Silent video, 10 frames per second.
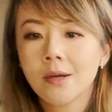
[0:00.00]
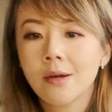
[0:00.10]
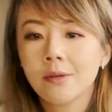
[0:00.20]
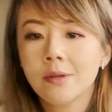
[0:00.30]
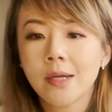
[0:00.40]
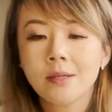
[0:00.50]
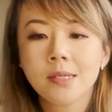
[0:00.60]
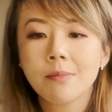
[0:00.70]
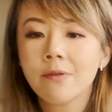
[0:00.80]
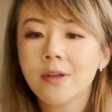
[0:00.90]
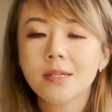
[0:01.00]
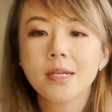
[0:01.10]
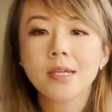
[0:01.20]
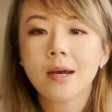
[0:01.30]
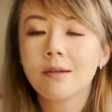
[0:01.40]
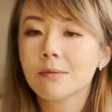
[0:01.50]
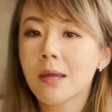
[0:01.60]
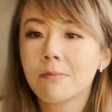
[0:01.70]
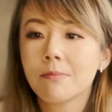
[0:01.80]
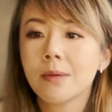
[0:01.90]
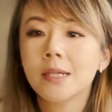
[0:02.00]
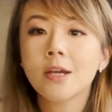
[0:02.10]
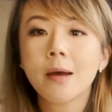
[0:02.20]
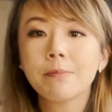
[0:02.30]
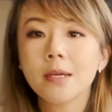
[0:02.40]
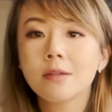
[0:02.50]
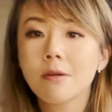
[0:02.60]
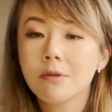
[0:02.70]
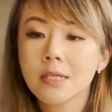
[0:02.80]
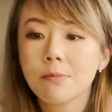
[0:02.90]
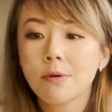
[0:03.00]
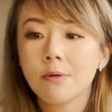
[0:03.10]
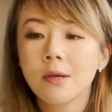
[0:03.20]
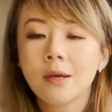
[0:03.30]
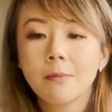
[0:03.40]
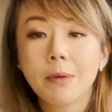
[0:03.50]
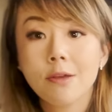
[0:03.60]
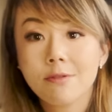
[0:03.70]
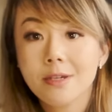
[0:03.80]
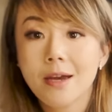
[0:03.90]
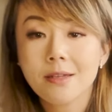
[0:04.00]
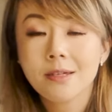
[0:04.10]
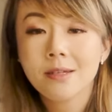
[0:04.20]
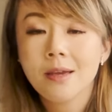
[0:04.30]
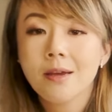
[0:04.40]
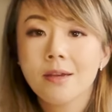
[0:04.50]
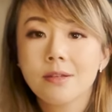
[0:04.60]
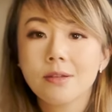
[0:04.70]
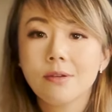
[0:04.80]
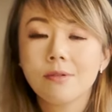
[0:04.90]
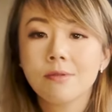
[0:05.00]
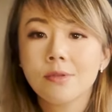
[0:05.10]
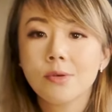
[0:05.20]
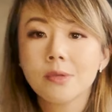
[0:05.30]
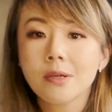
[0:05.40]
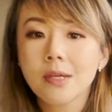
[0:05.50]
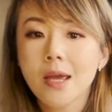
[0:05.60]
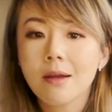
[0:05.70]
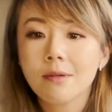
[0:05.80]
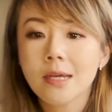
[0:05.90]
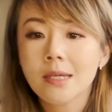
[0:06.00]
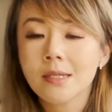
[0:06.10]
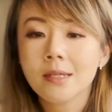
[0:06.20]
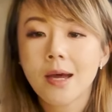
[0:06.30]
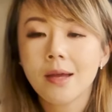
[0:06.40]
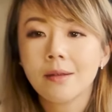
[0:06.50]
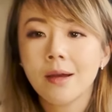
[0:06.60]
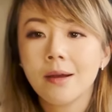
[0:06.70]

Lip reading: on like some of the details that might not be noticeable by your guests. So those are the areas that